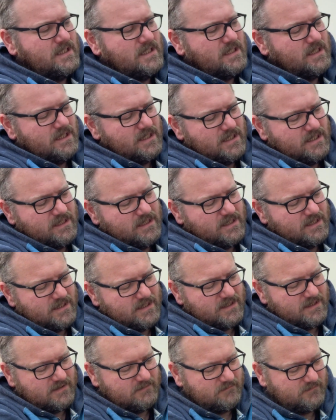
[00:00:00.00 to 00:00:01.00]

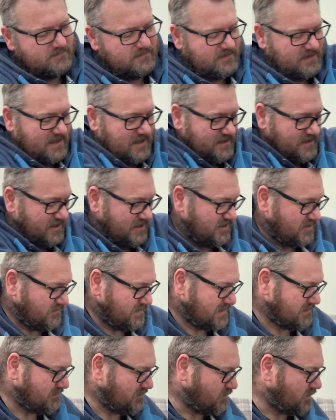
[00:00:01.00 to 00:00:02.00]
I don't know
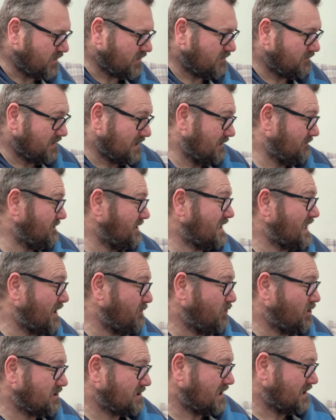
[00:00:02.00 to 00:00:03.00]
whether I want them, but there
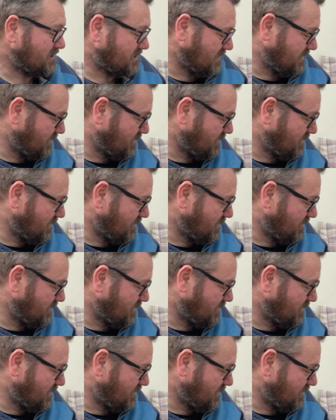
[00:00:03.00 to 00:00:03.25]
was actually